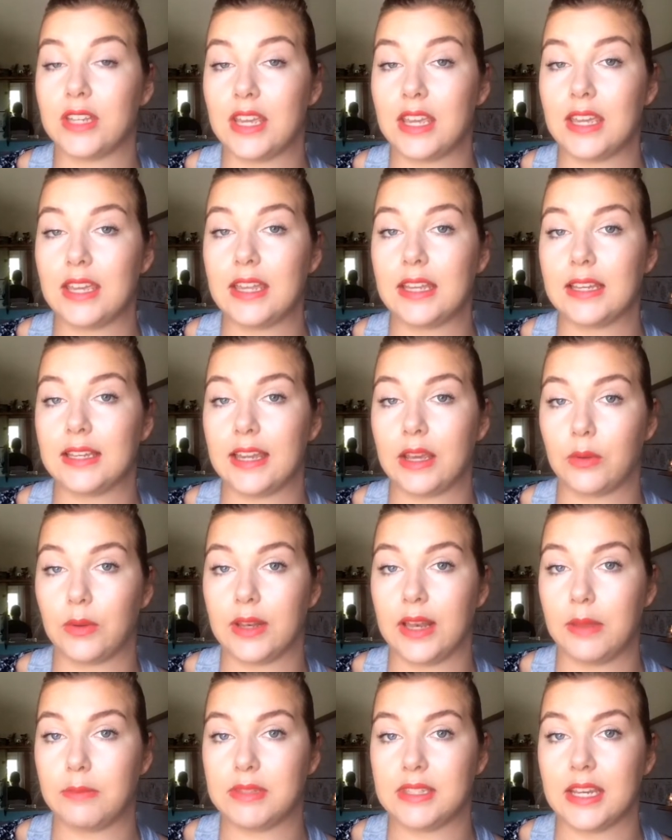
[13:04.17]
D
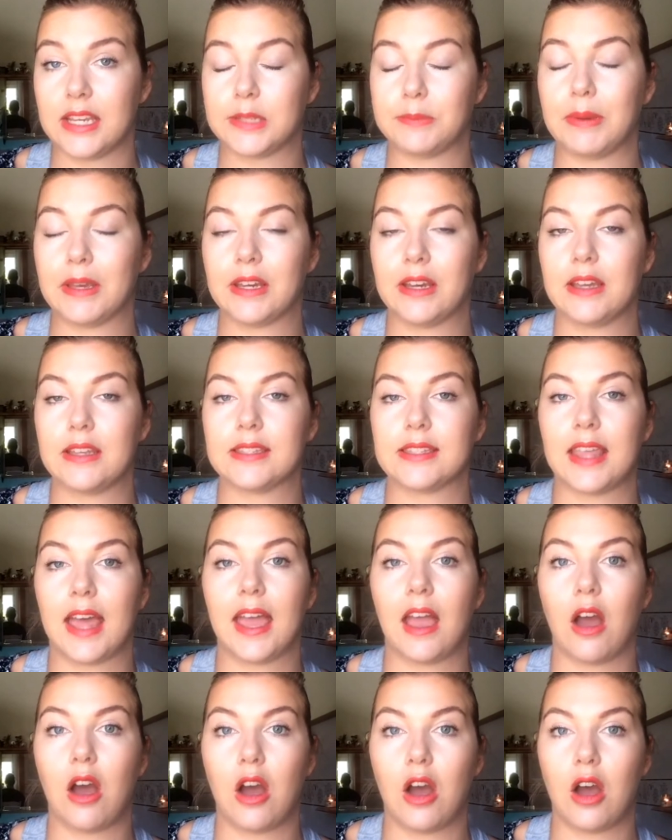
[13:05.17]
liquid lipsticks because
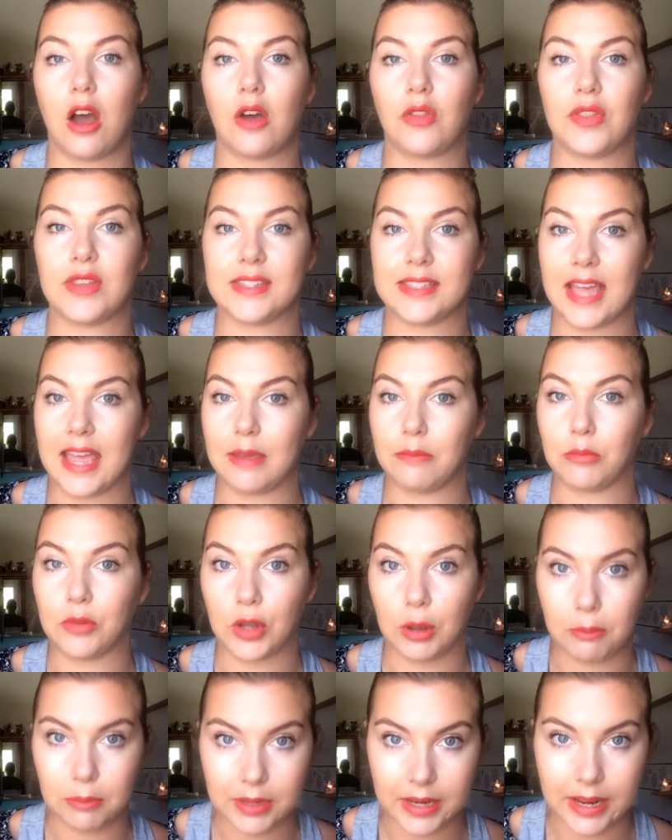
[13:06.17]
they are the same
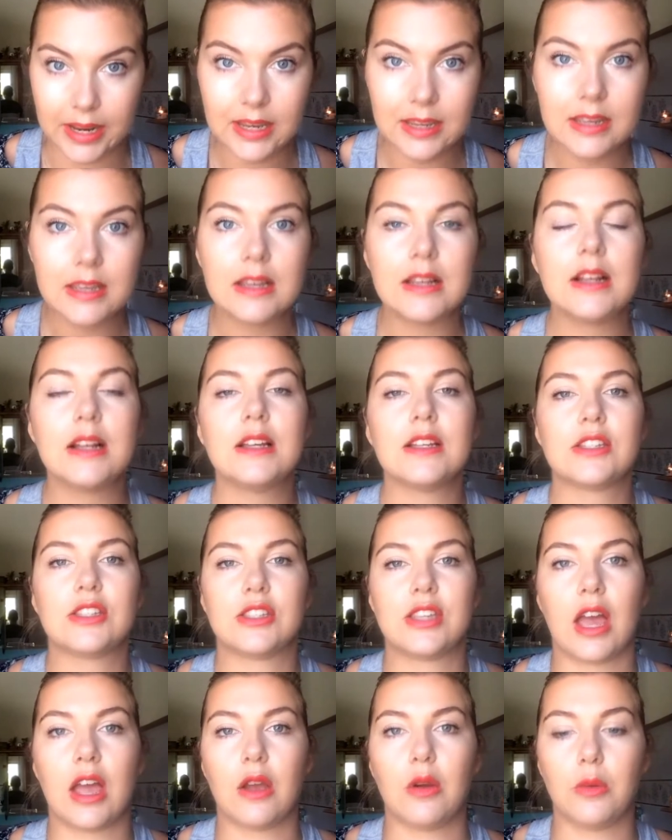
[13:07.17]
company.
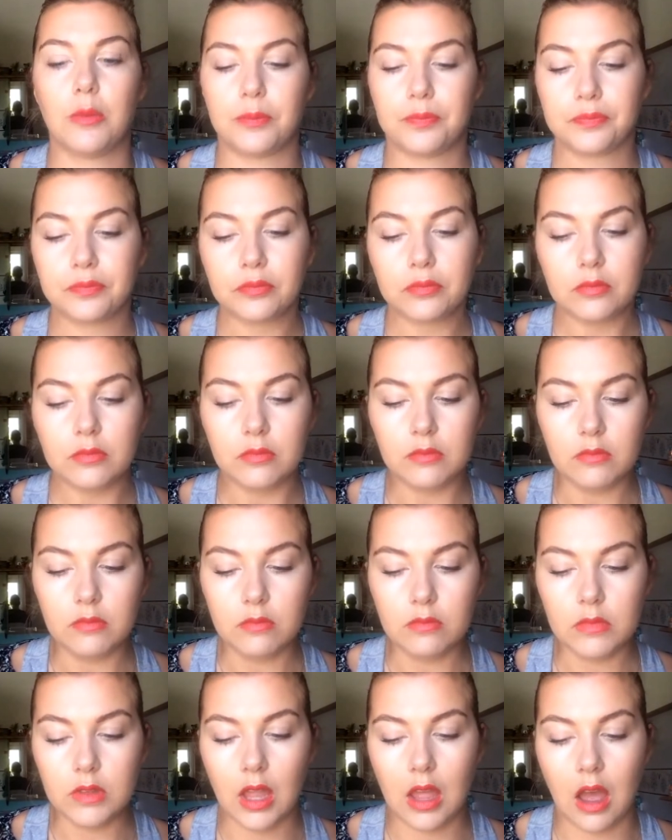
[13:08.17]
So
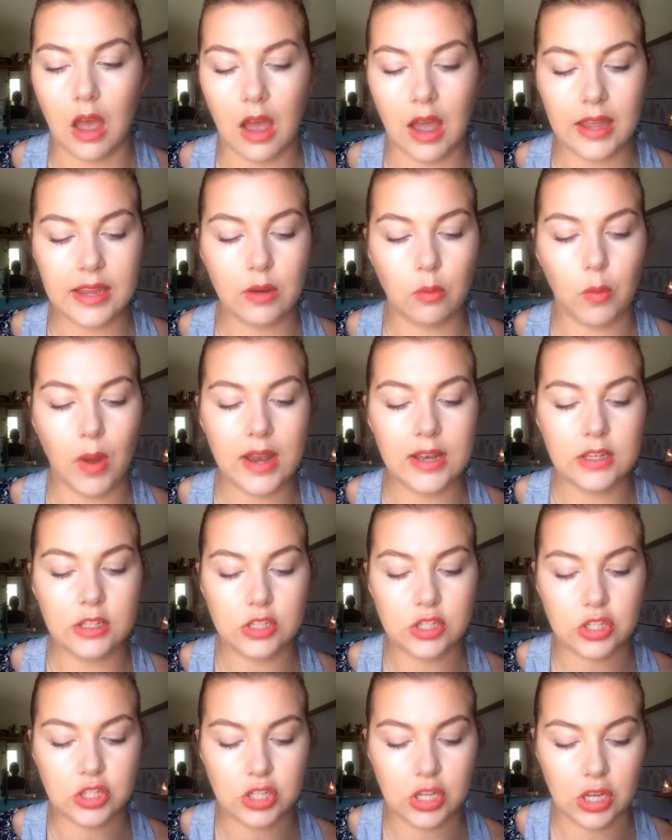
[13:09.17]
I
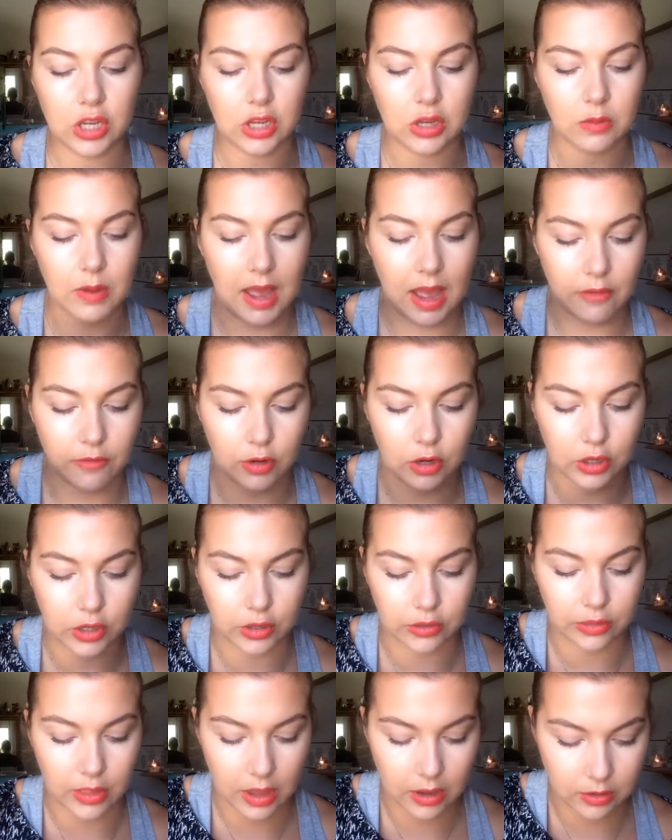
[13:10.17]
went to have a look
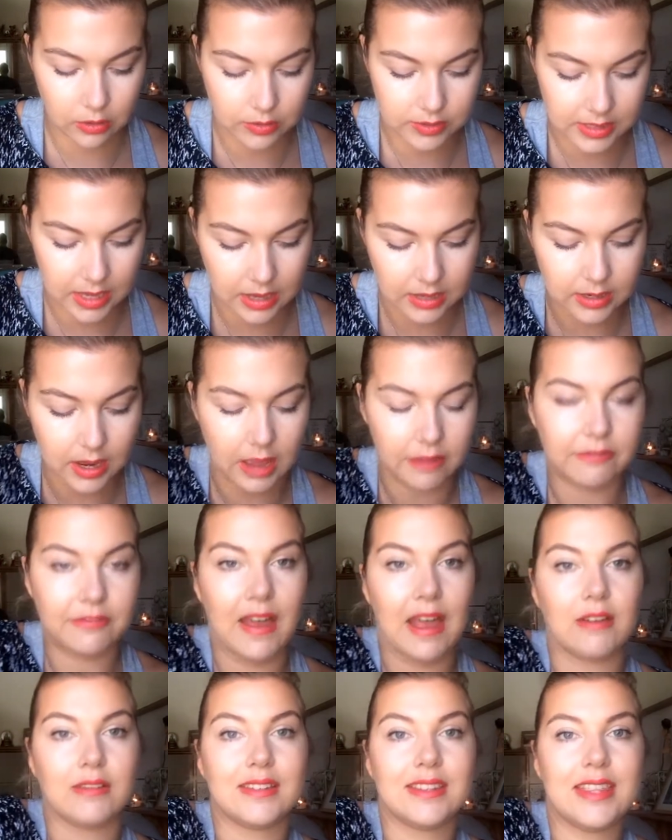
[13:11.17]
at those, and I
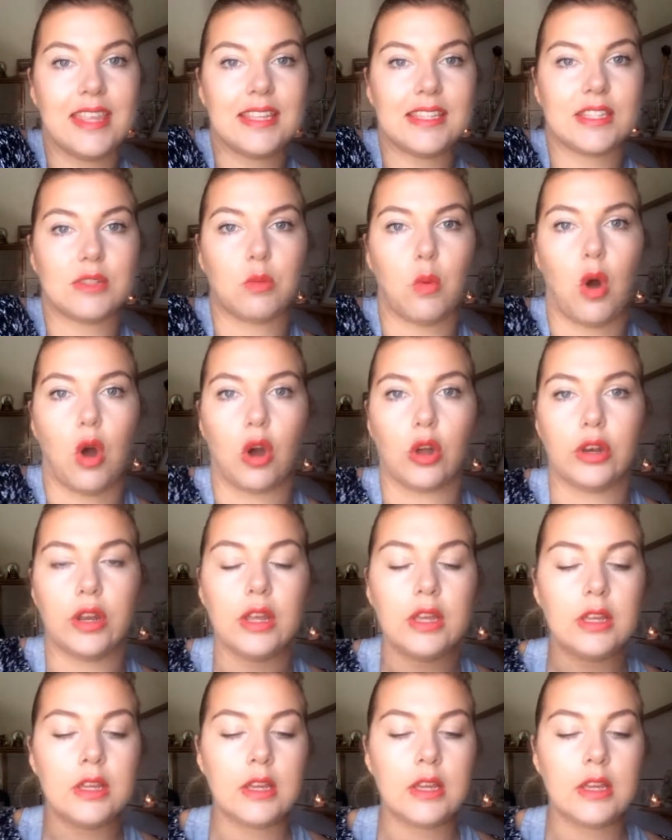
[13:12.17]
found this one.